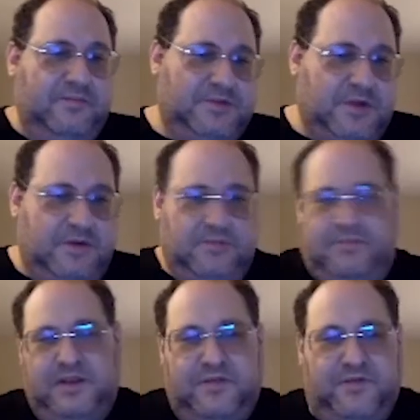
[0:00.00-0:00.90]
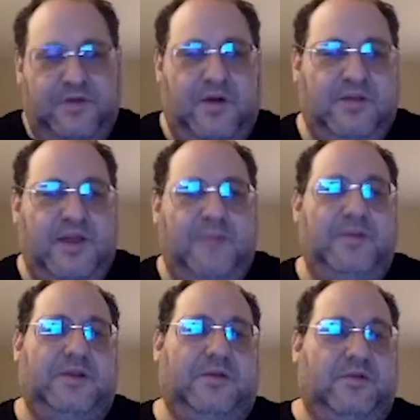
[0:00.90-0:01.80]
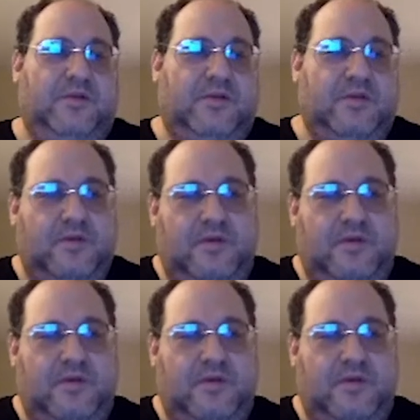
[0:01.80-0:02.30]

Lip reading: So let's figure out the amplitudes.